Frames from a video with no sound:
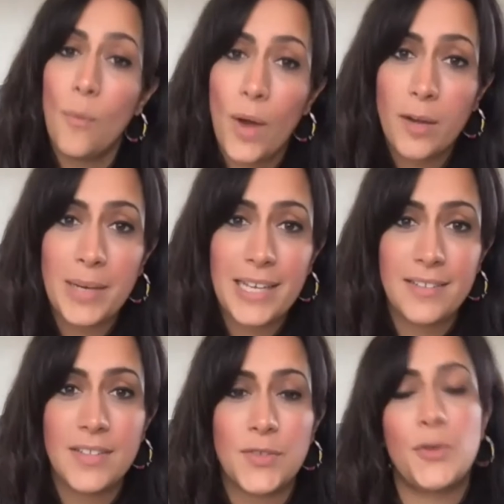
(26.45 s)

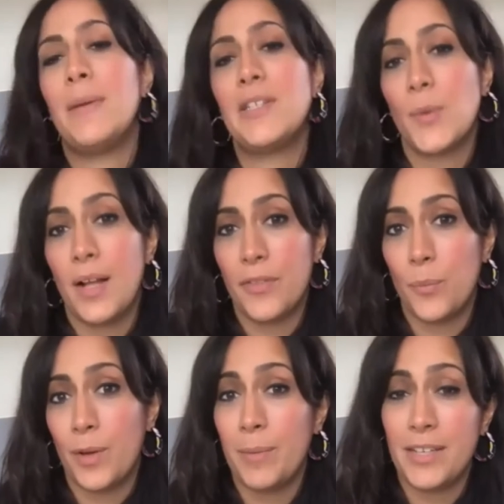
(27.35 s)
workplaces through mental health
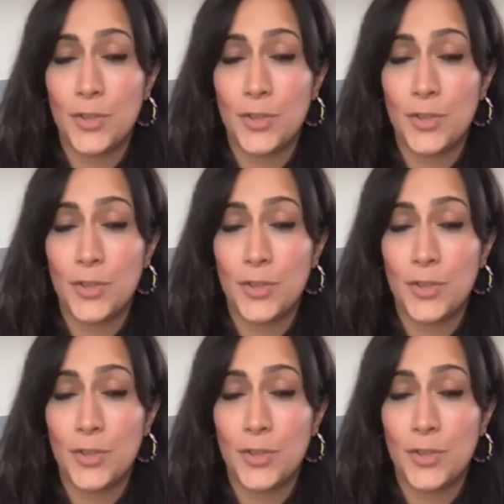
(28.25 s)
and wellbeing